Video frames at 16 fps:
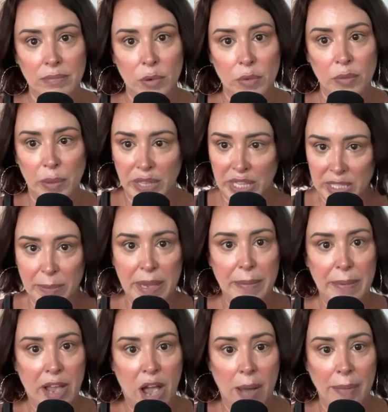Would this make
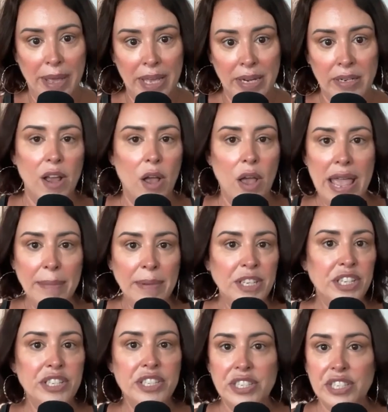me comment?
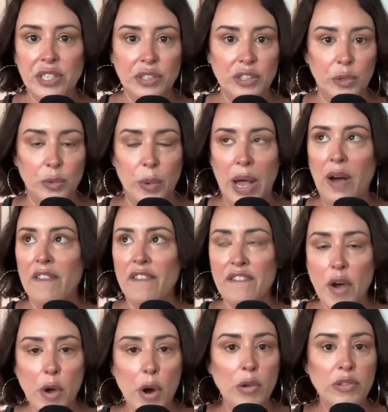Images still do well.
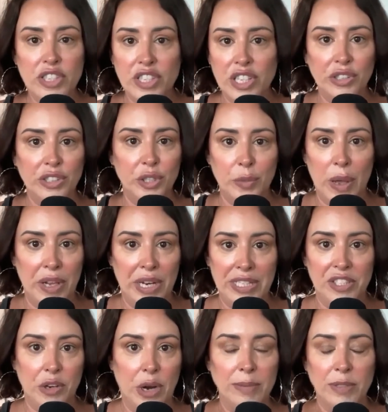Photos still do well on
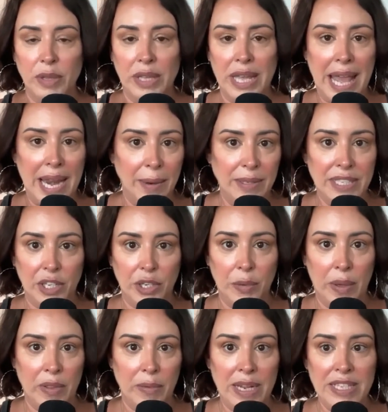Instagram. Don't let anyone tell you
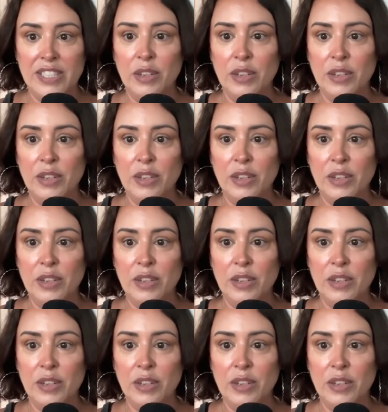otherwise.